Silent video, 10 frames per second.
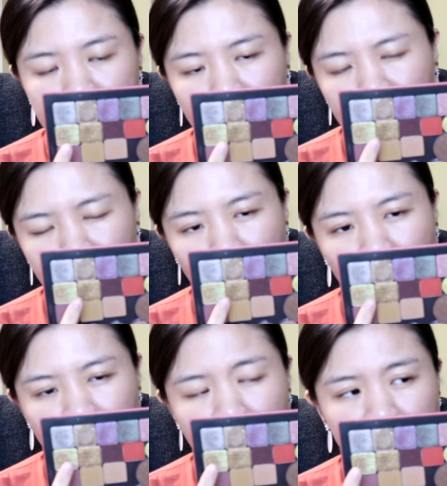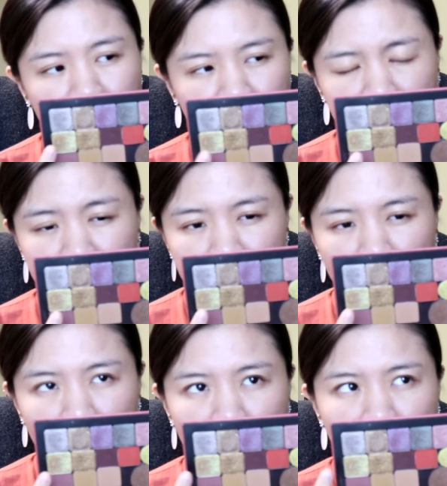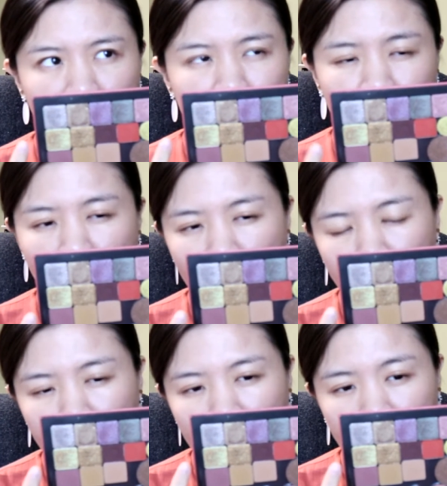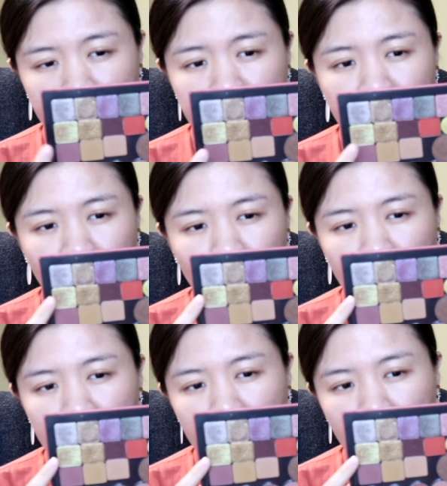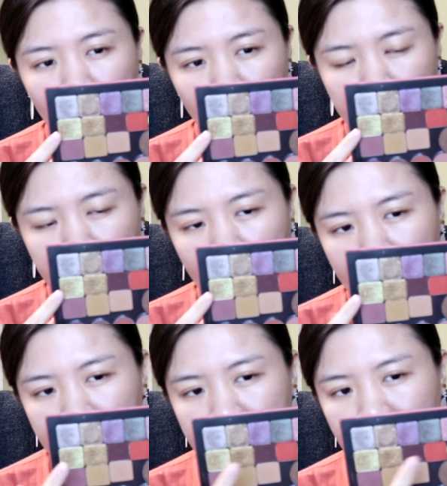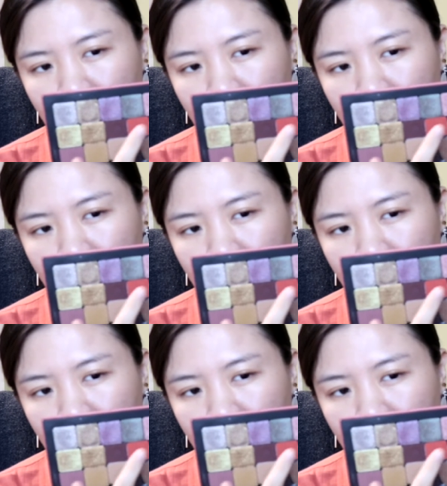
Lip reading: They're from the green brown palette or the gold palette,